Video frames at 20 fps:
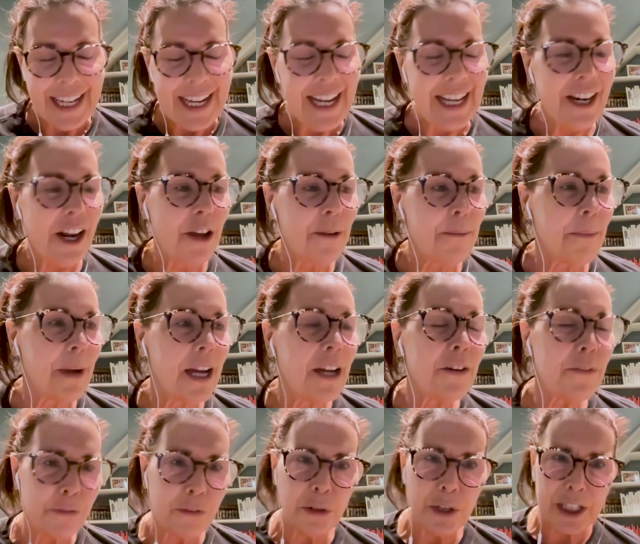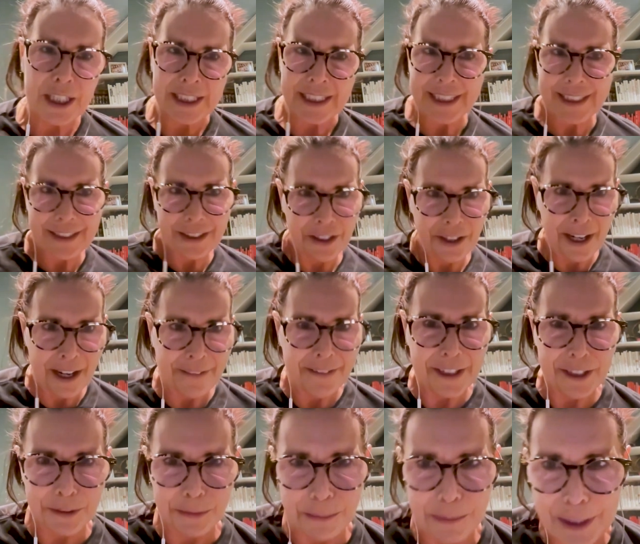And on mile four, she started
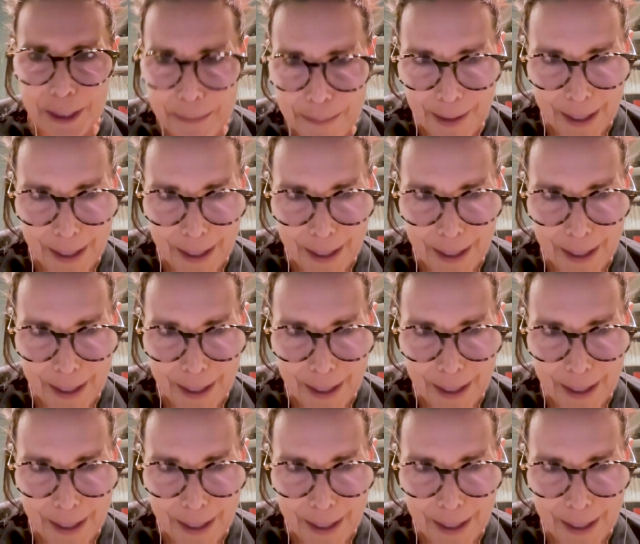having this really